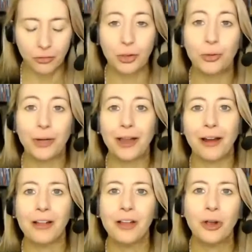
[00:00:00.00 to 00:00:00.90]
doing
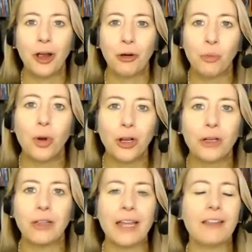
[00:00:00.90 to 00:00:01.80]
our work
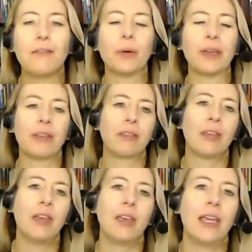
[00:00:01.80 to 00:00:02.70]
life with.
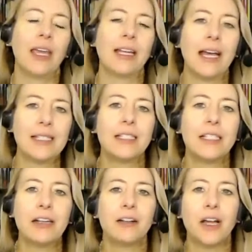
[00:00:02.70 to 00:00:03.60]
And as the
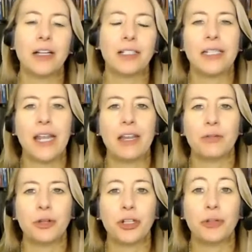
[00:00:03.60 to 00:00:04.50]
leader, I've got to take
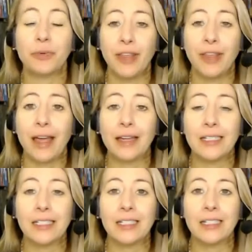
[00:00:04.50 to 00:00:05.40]
ownership of that.
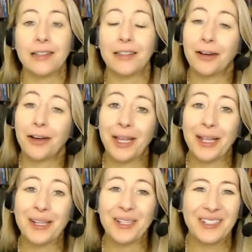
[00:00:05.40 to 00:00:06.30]
And there
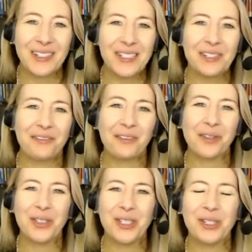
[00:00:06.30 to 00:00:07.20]
again, it's
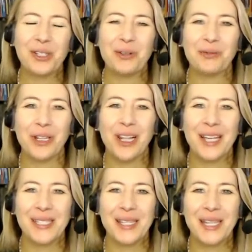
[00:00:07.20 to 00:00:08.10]
difficult to do, and
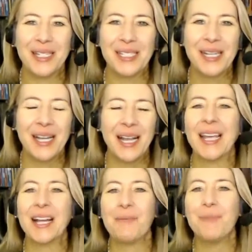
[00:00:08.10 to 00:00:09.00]
realizing that I
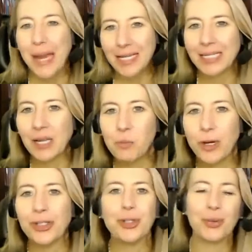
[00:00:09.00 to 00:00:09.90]
cannot make
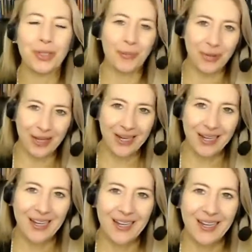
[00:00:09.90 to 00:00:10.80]
someone do
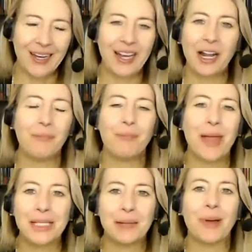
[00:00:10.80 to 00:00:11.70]
something. I cannot
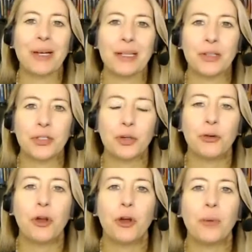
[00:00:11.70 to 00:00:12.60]
make somebody else
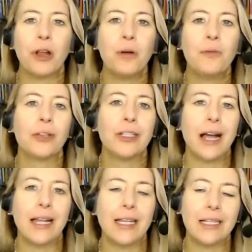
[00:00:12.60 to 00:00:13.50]
grow, but hopefully
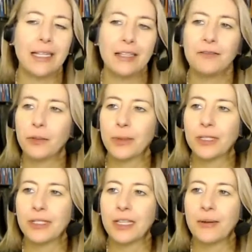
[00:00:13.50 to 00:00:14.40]
I can
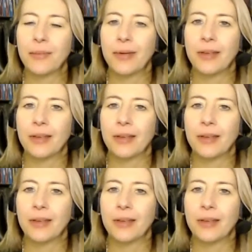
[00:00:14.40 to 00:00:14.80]
influence them